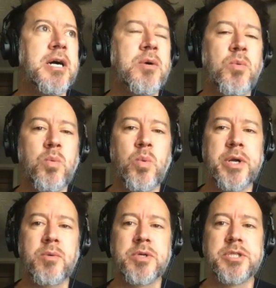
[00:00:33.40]

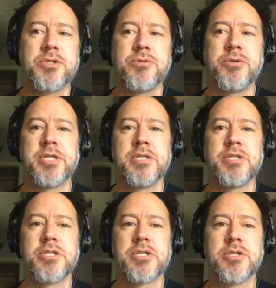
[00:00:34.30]
What I want to do
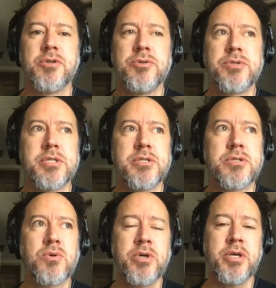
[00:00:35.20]
is just introduce this
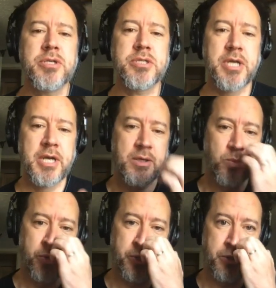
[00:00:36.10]
course.
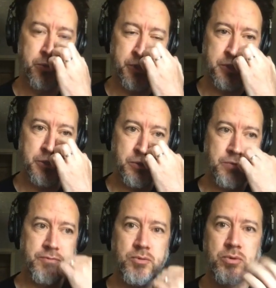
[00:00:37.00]
We're going to
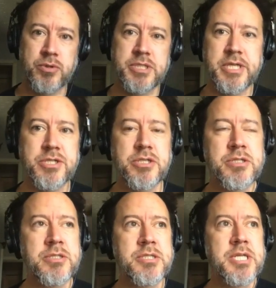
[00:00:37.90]
do four
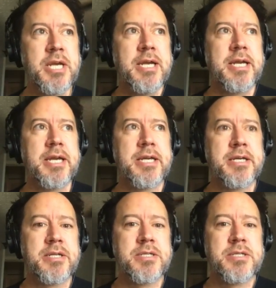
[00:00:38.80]
sessions
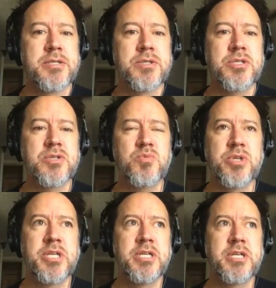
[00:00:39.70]
and just
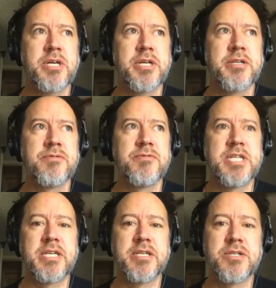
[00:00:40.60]
really kind of
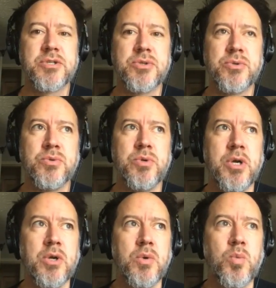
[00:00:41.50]
dig into
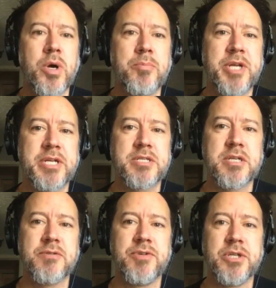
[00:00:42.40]
what
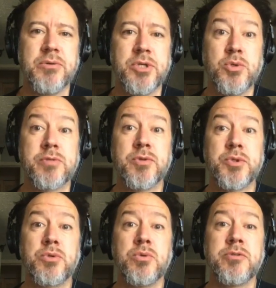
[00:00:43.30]
makes a video a
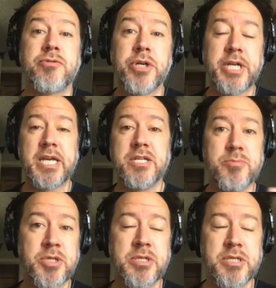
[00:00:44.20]
useful tool for
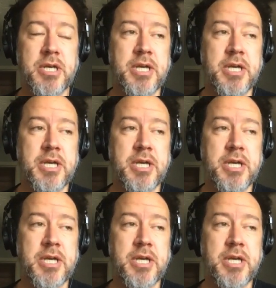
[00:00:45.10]
engagement,